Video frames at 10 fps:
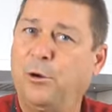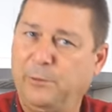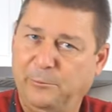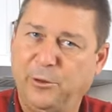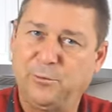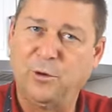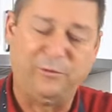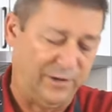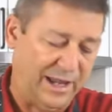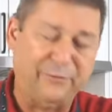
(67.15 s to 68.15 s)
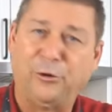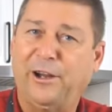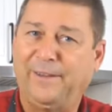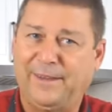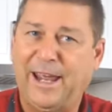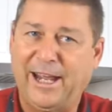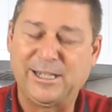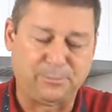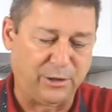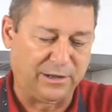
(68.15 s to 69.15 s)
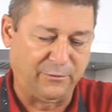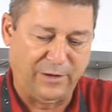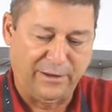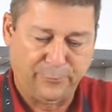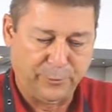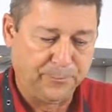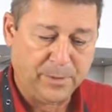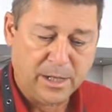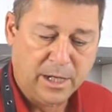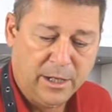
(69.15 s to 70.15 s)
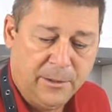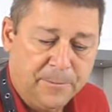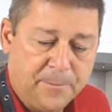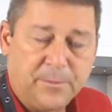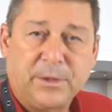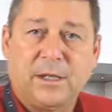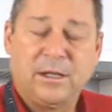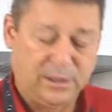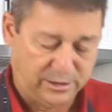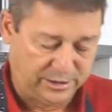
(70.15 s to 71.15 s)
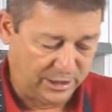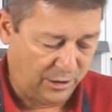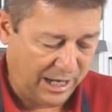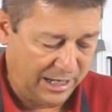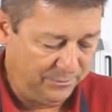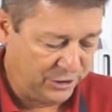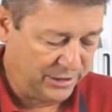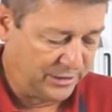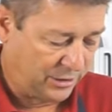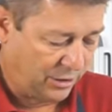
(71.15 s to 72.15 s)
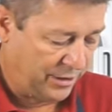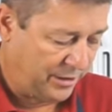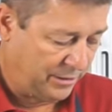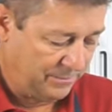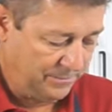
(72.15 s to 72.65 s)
We want more flavor and the eggs bring the flavor. So I'm just gonna